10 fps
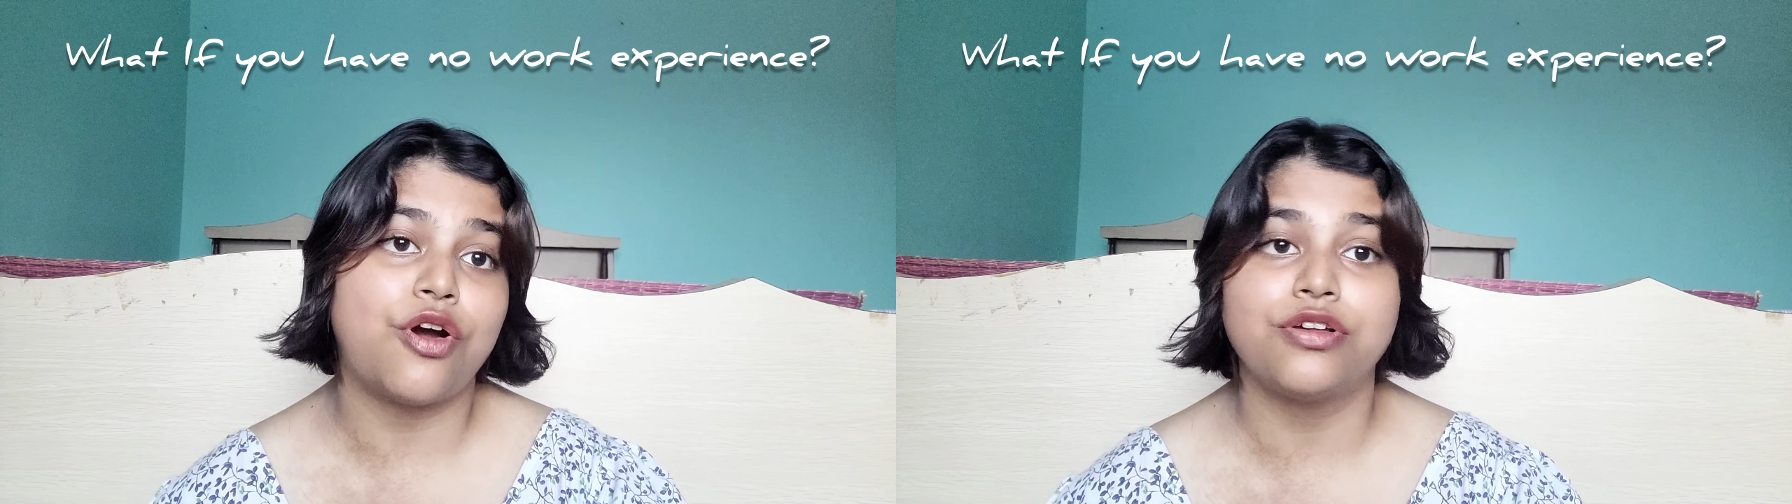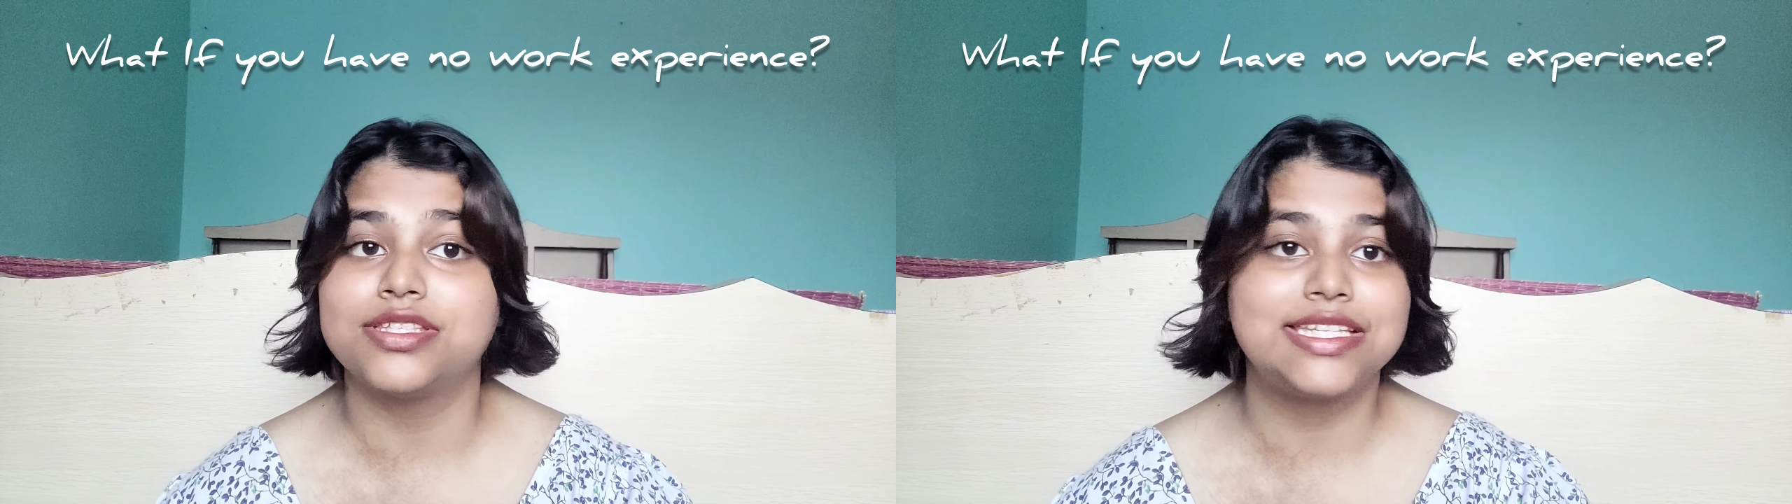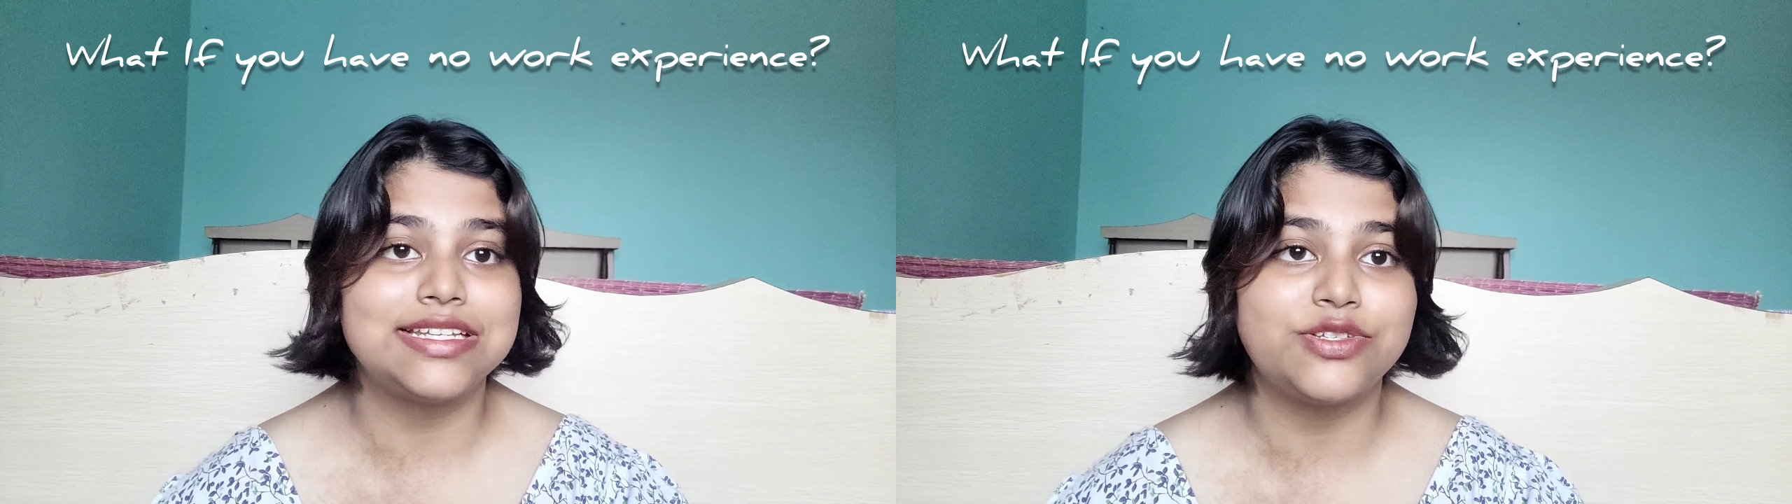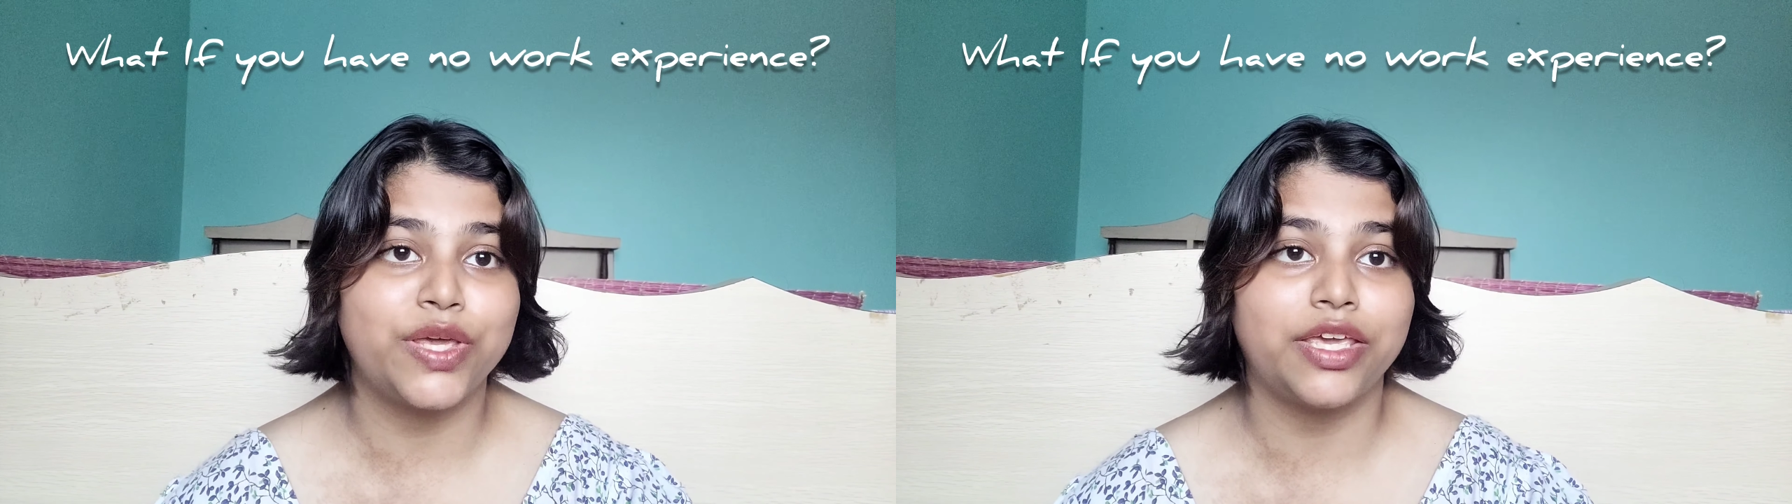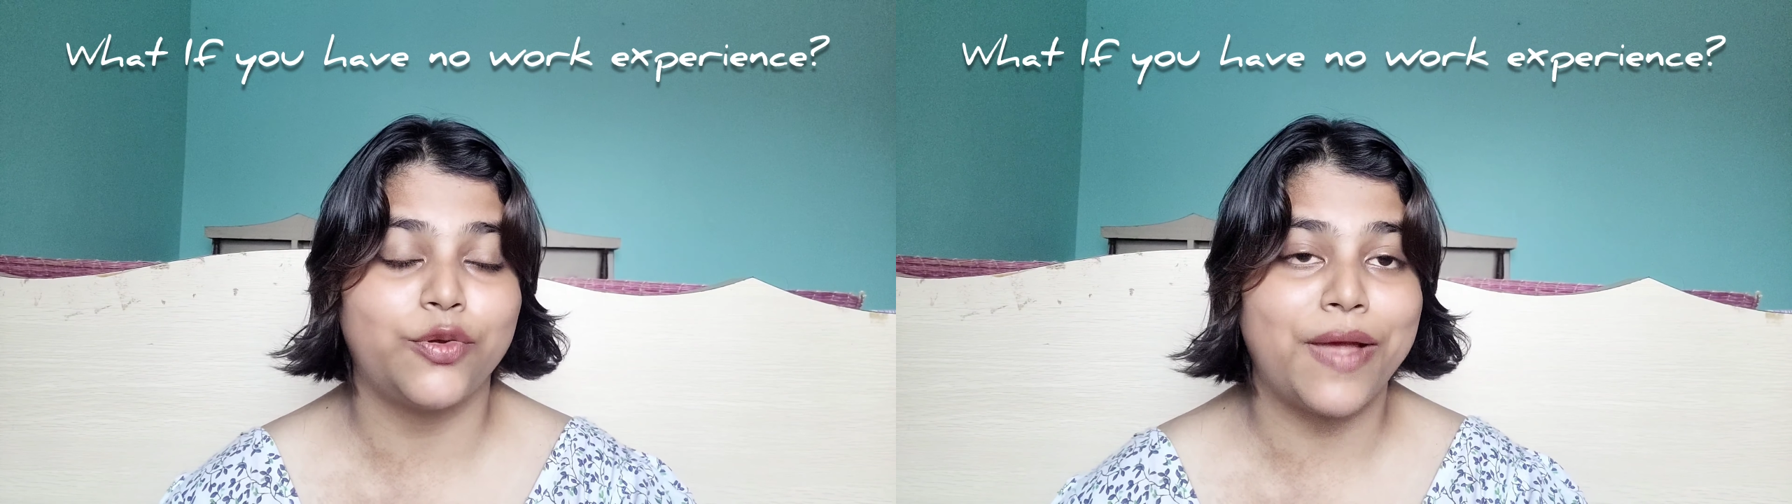or still
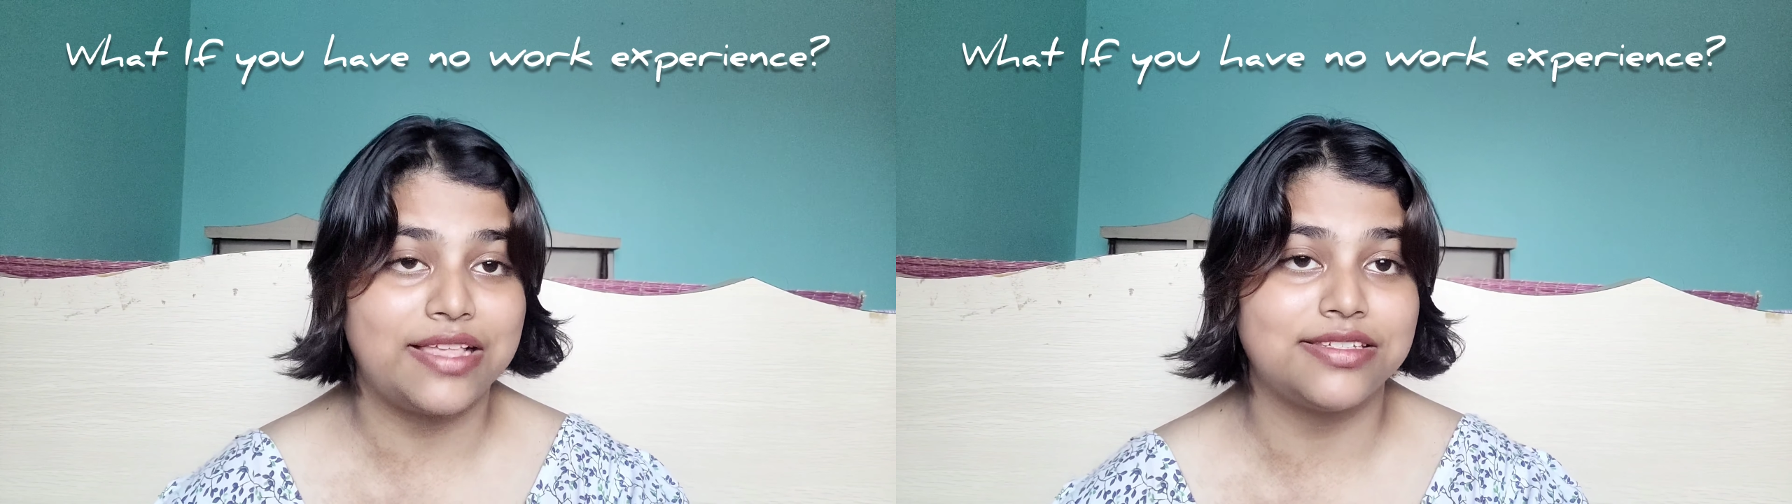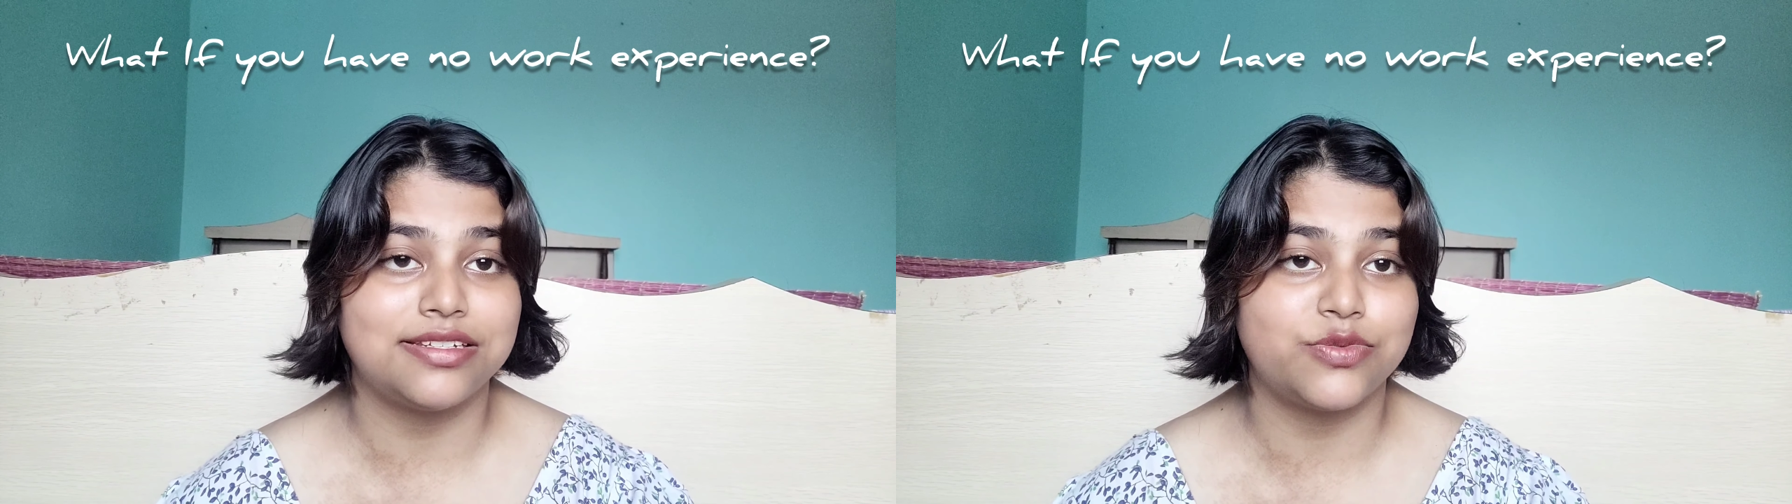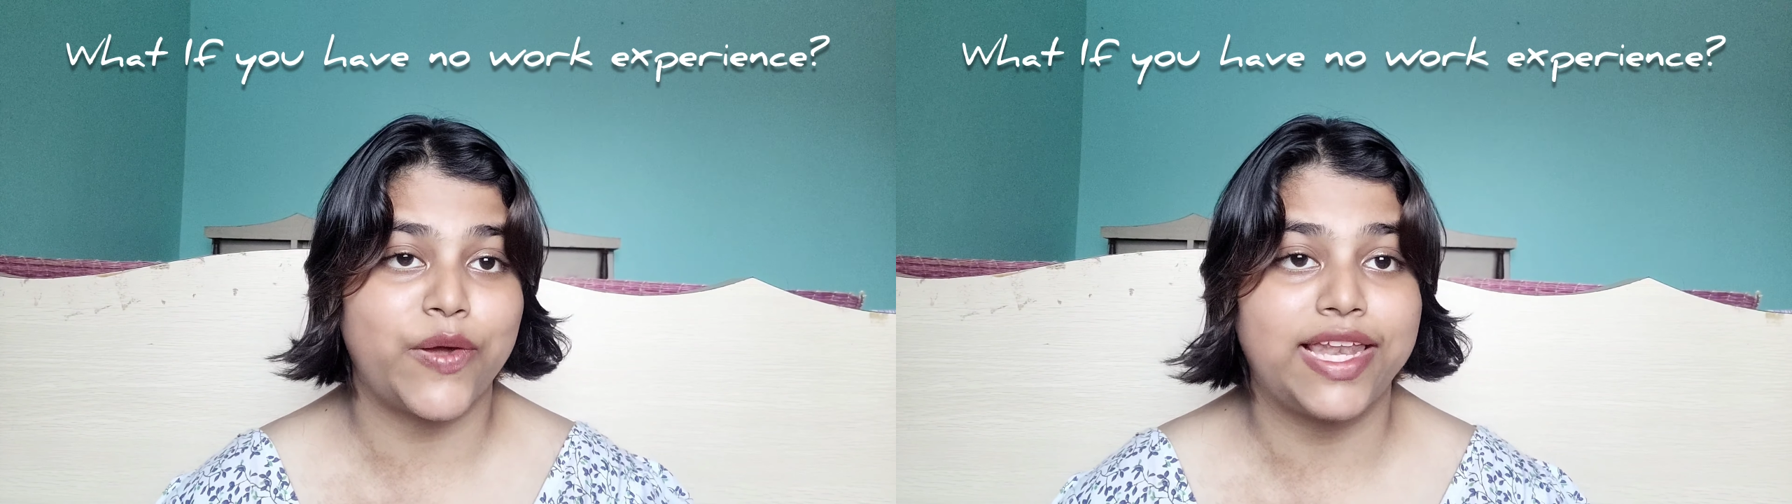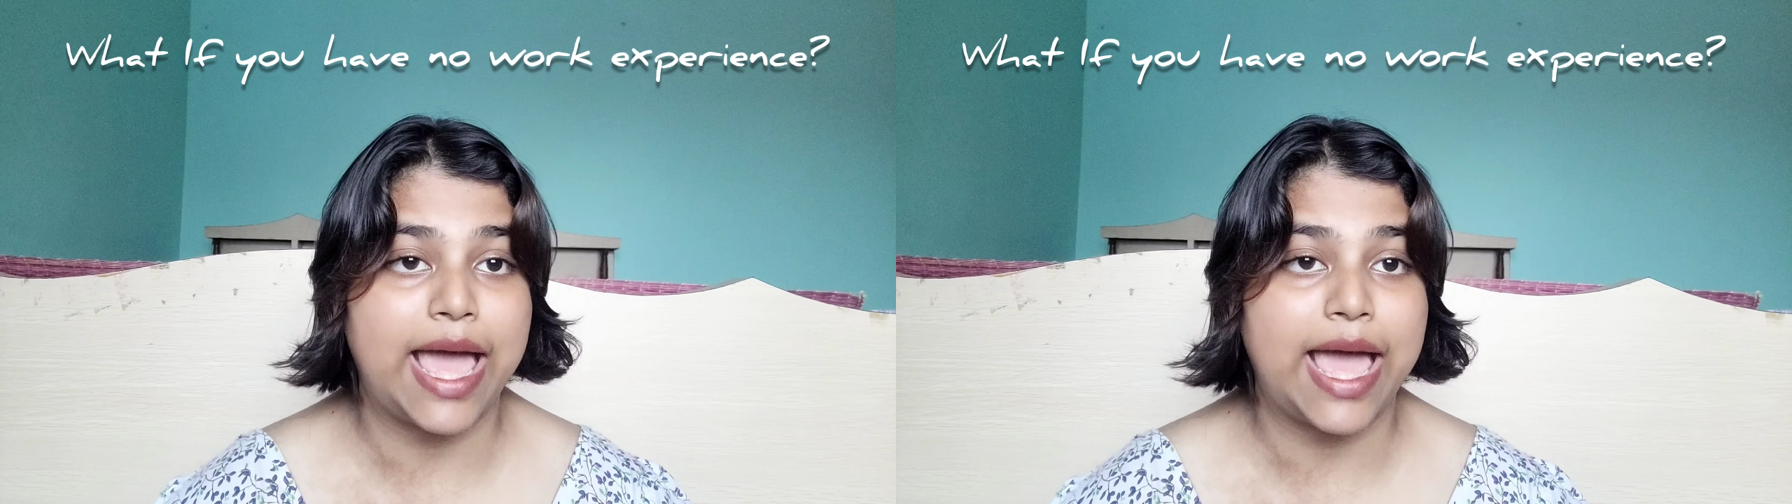doing your bachelor's while